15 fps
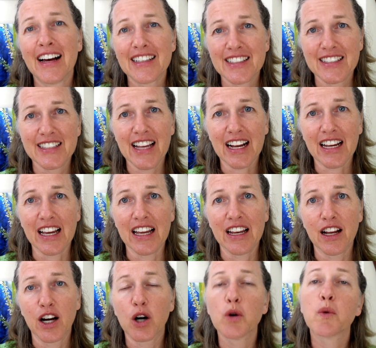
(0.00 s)
Second,
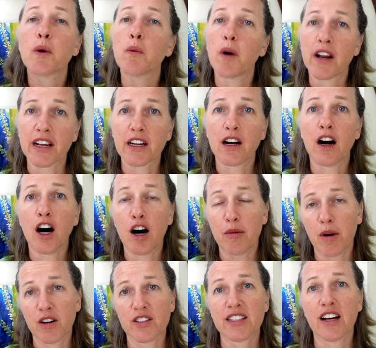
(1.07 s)
we want to calm
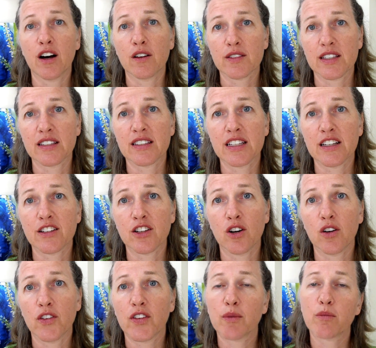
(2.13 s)
ourselves as the
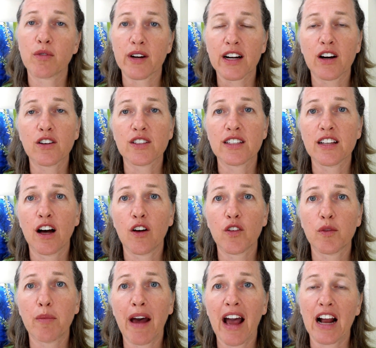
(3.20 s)
adults, bring
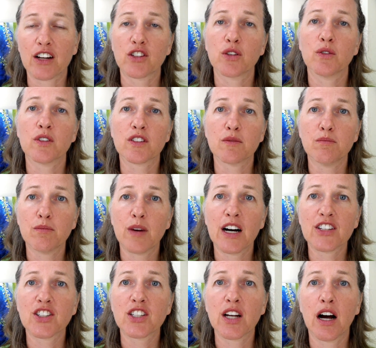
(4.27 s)
ourselves back to as
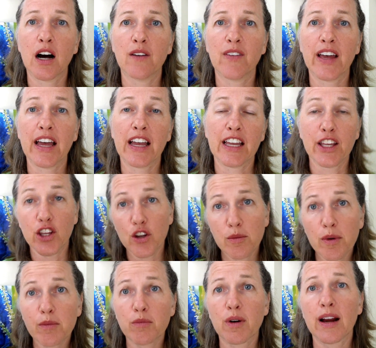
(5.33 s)
much of a
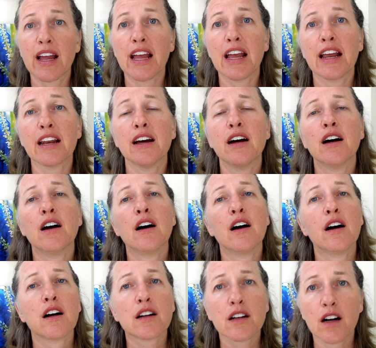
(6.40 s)
human brain,
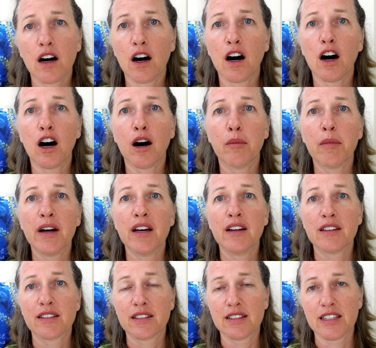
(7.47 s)
calm
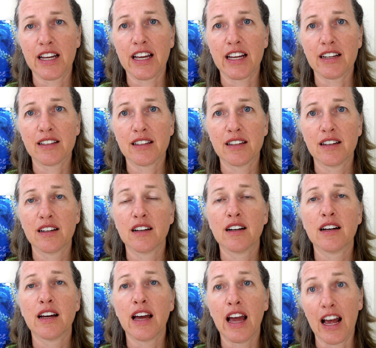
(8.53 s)
state
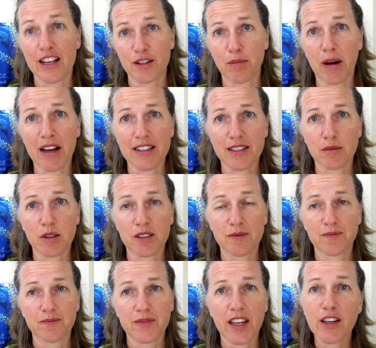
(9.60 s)
as possible.
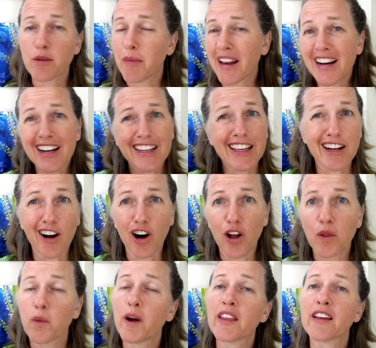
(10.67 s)
And you may not get
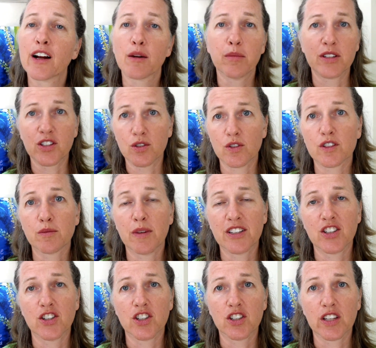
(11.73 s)
all the way there, but do as
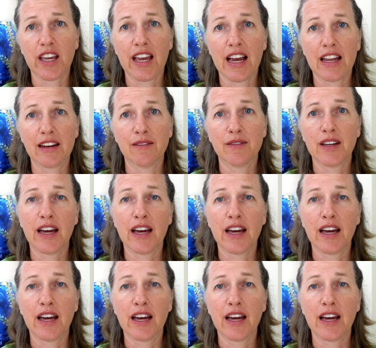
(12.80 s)
much as you can.